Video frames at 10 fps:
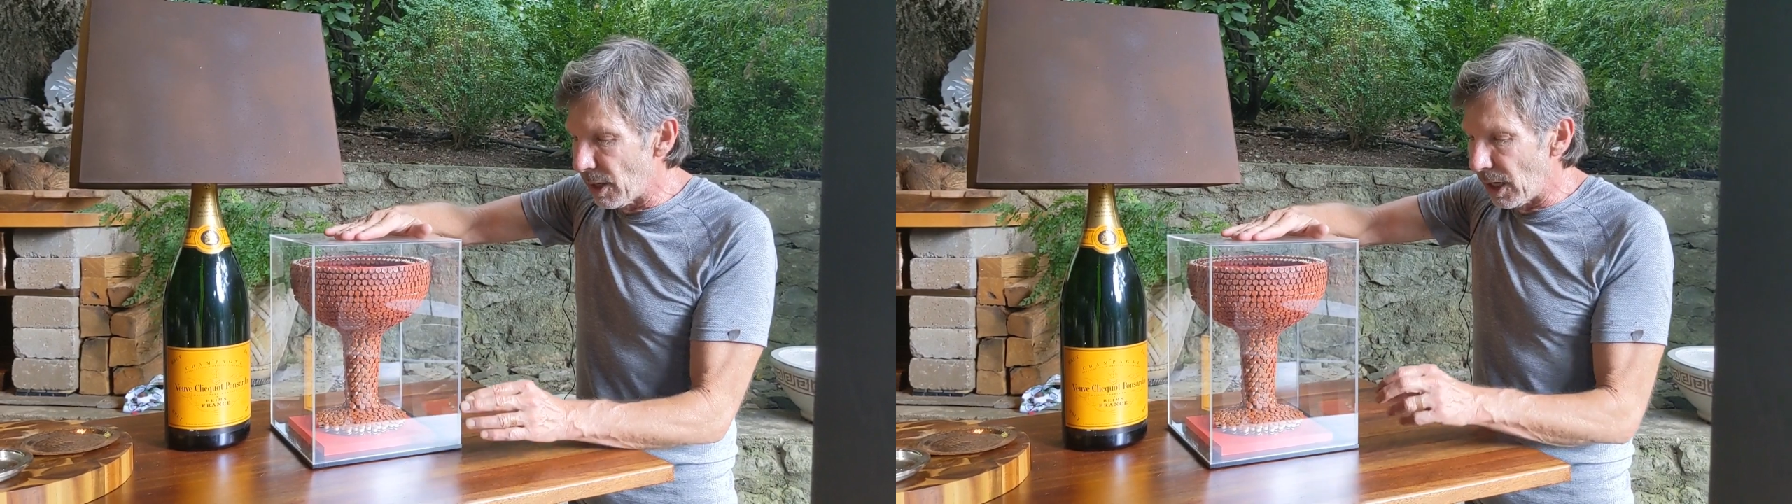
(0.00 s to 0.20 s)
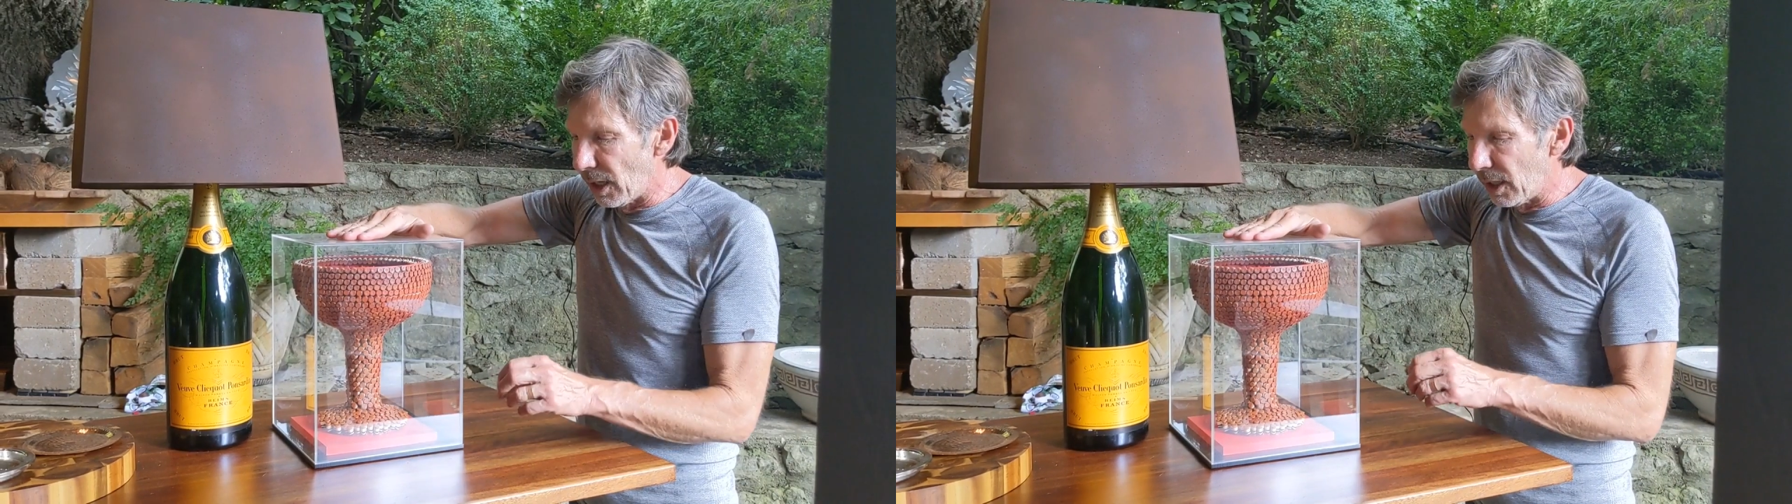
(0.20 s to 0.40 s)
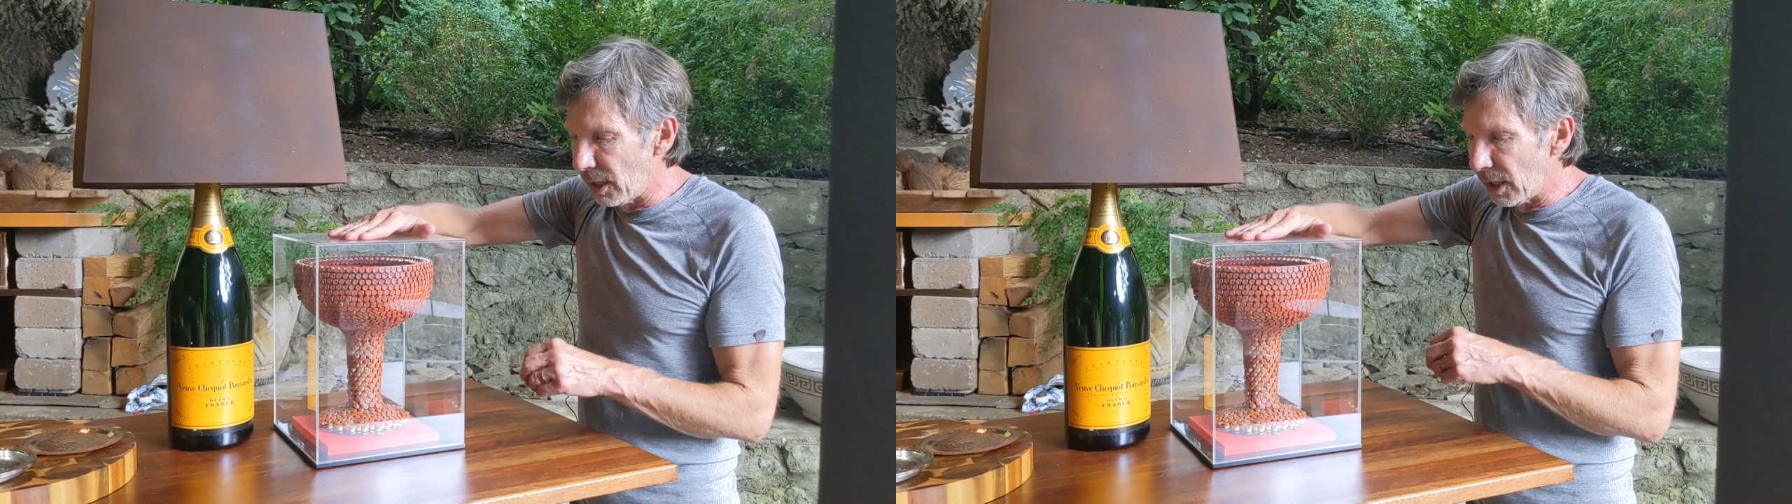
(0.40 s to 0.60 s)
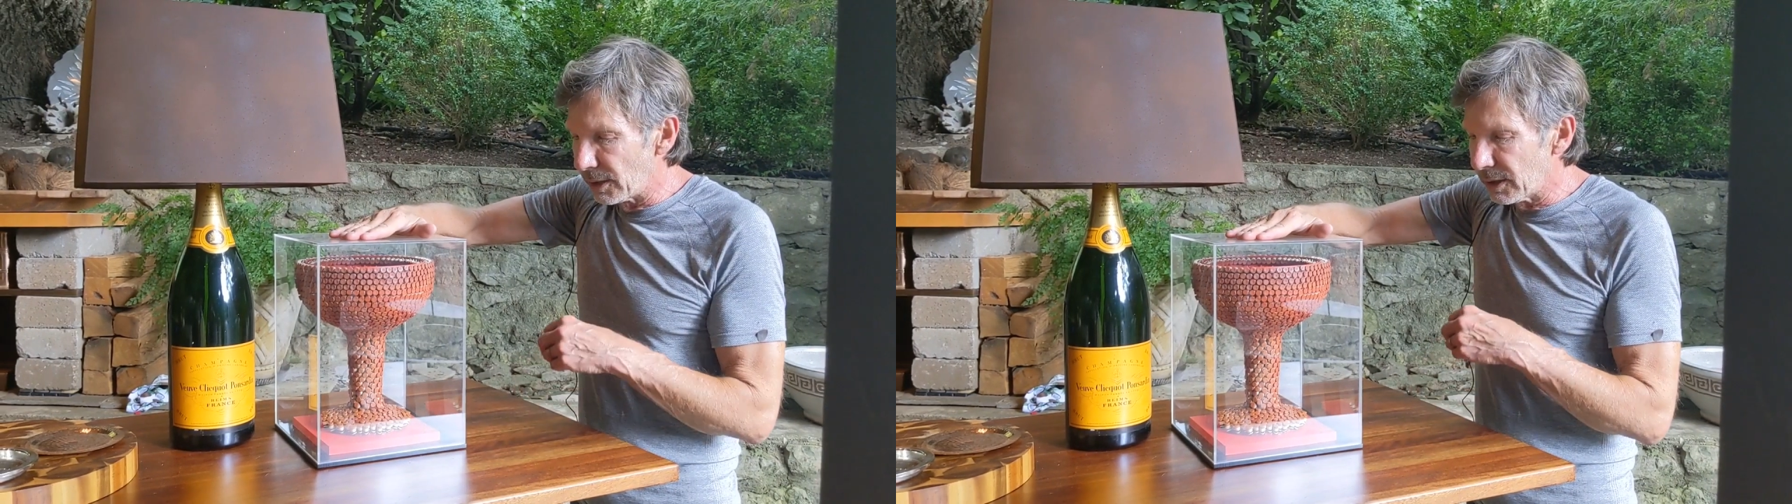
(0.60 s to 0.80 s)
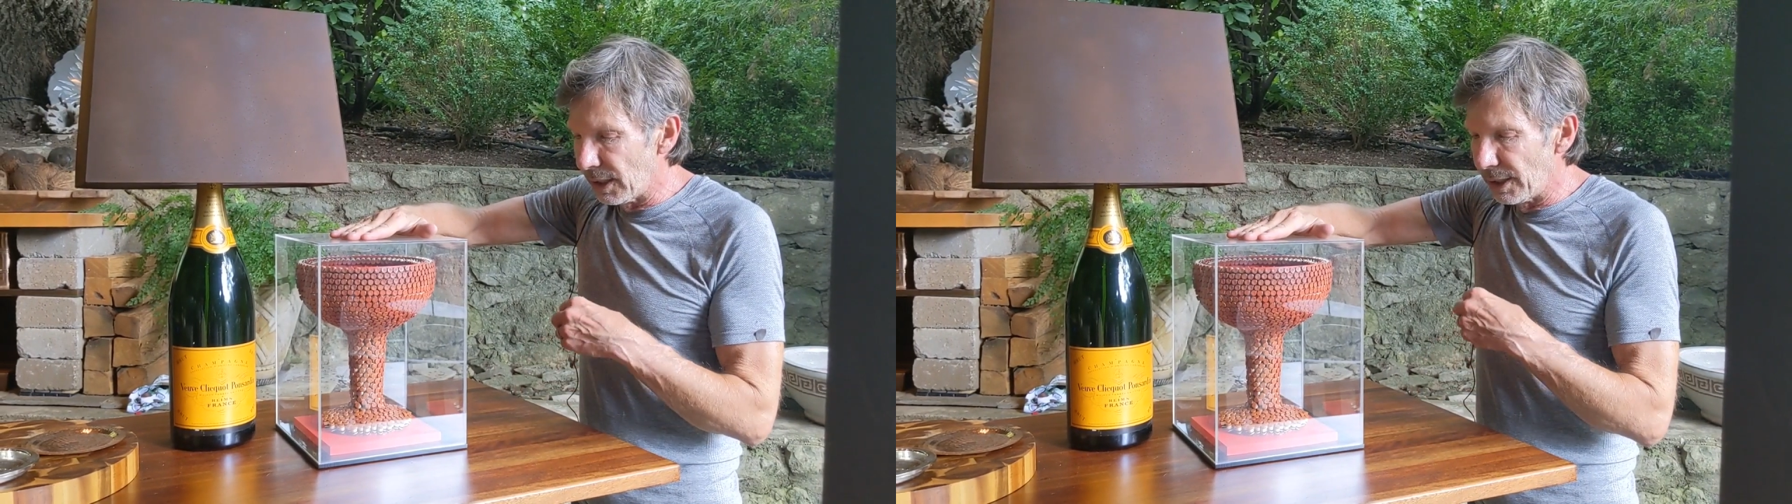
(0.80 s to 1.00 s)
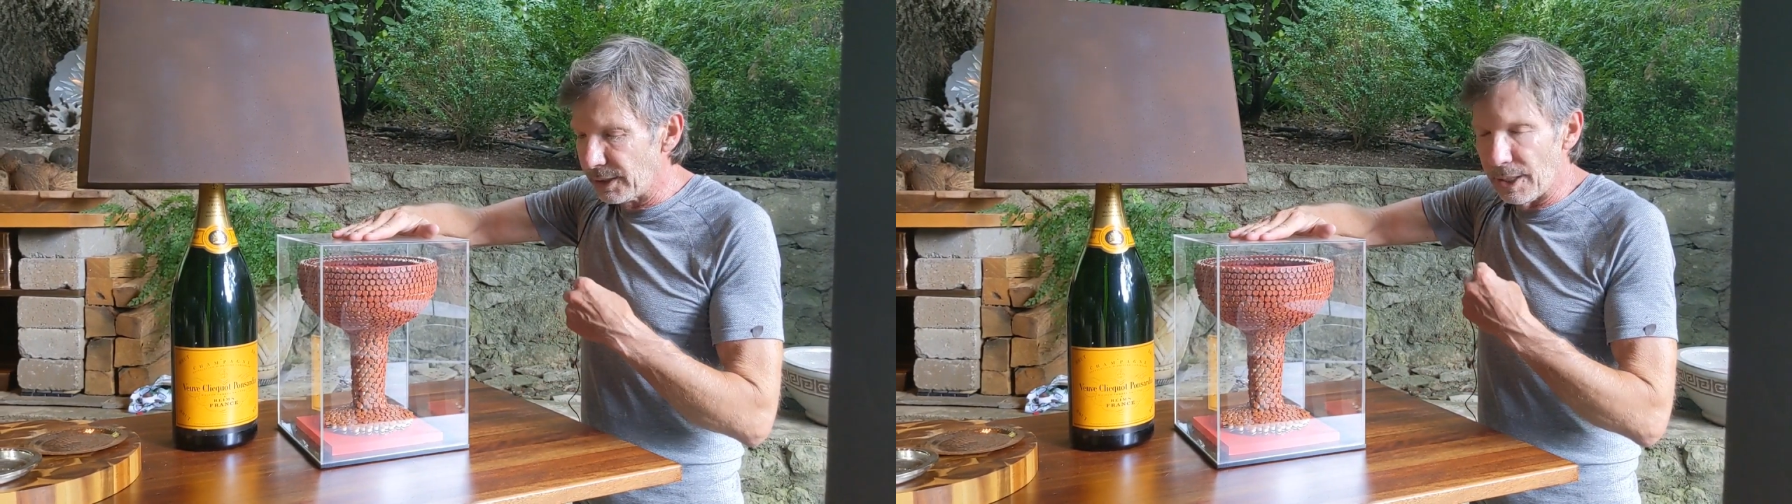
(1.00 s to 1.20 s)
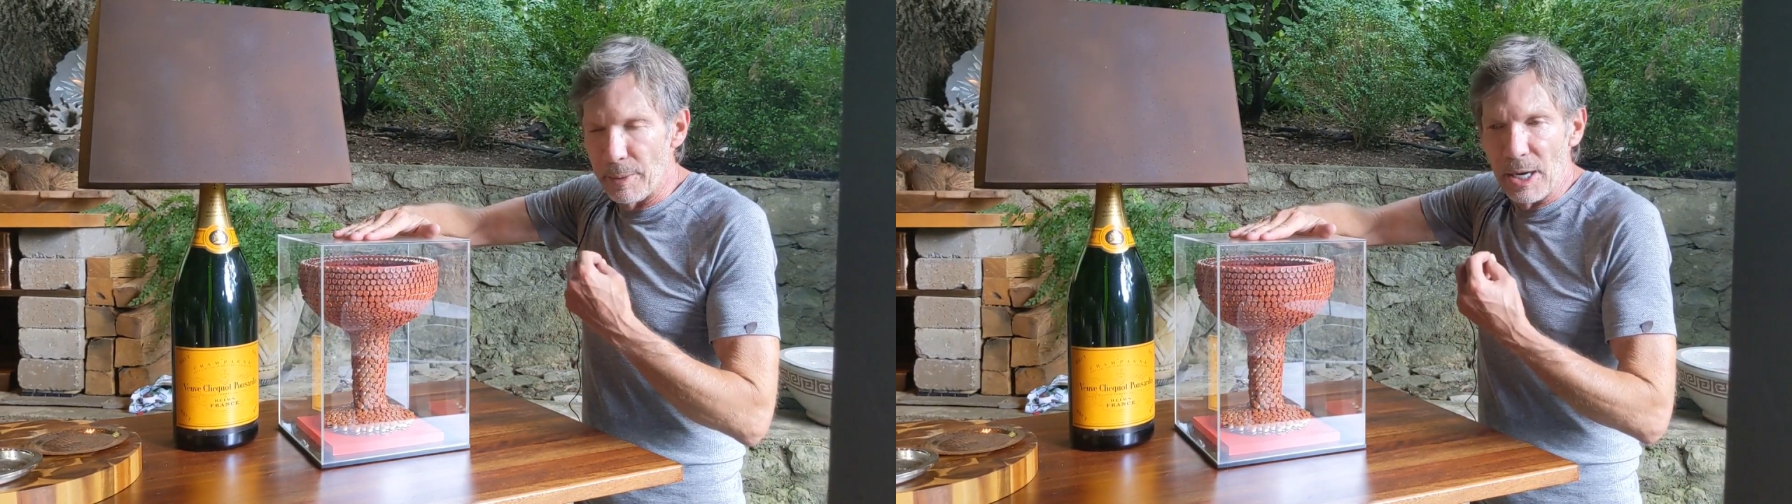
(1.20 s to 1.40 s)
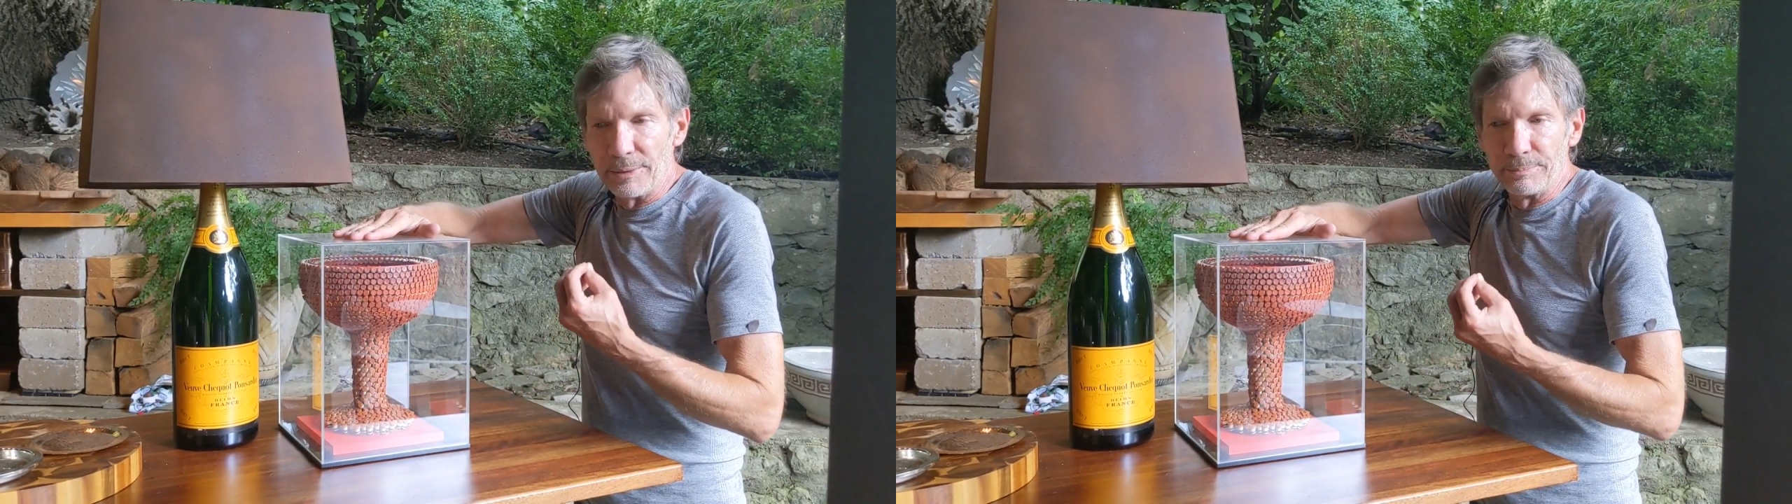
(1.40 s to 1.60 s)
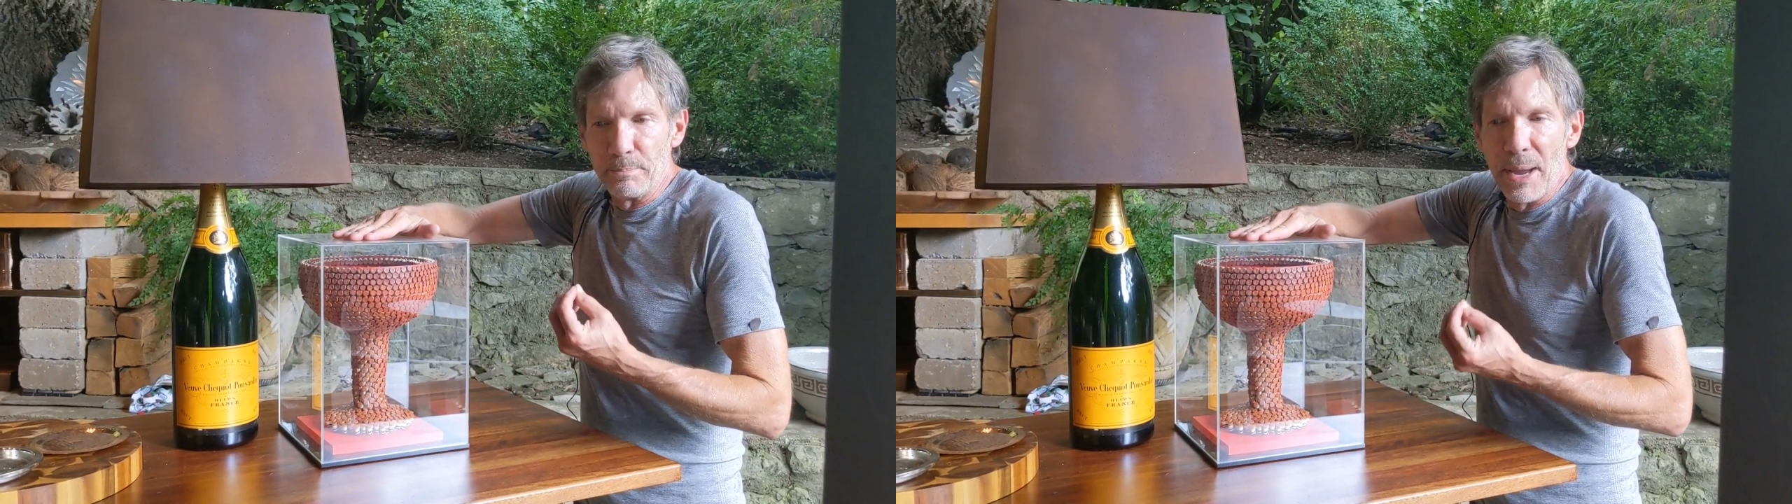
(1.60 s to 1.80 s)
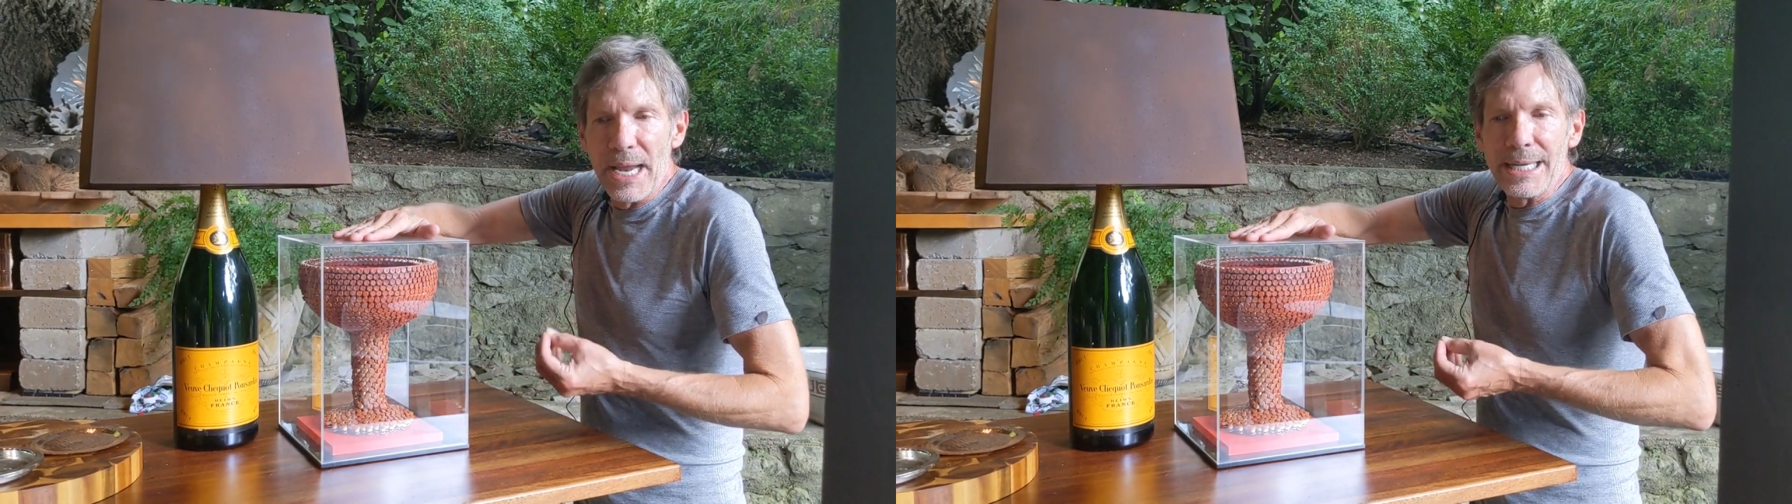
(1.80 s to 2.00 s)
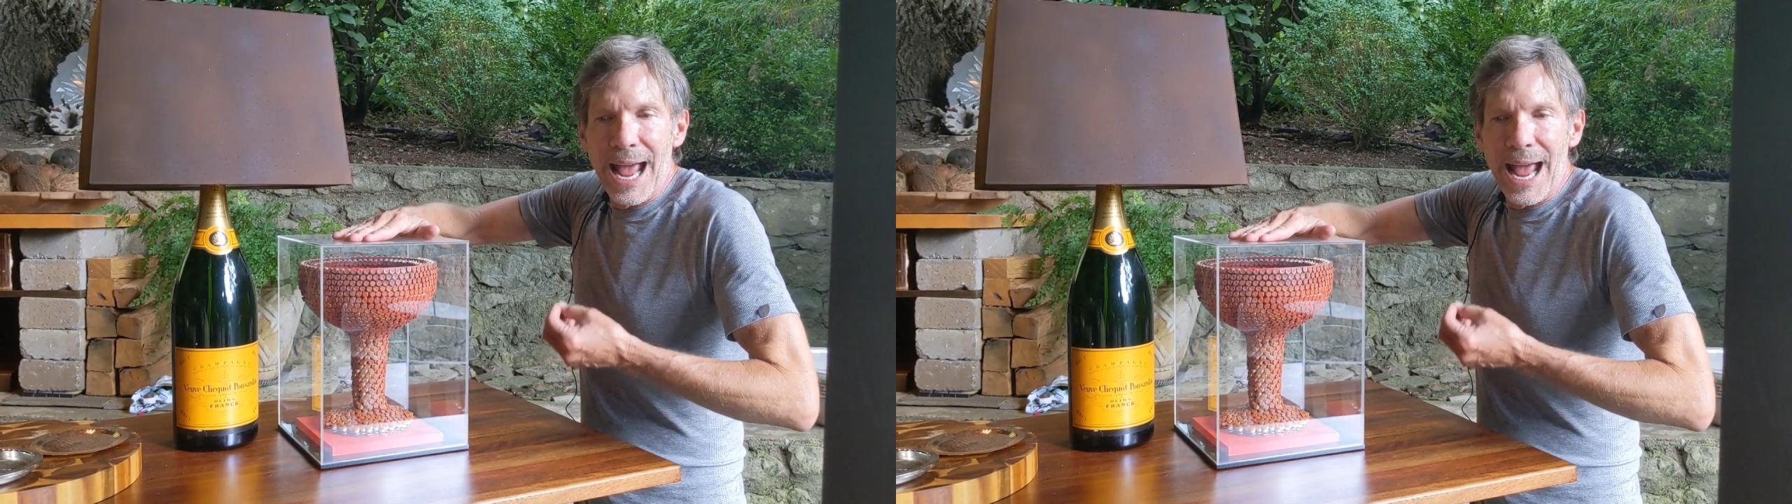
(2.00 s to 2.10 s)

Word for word: uh, made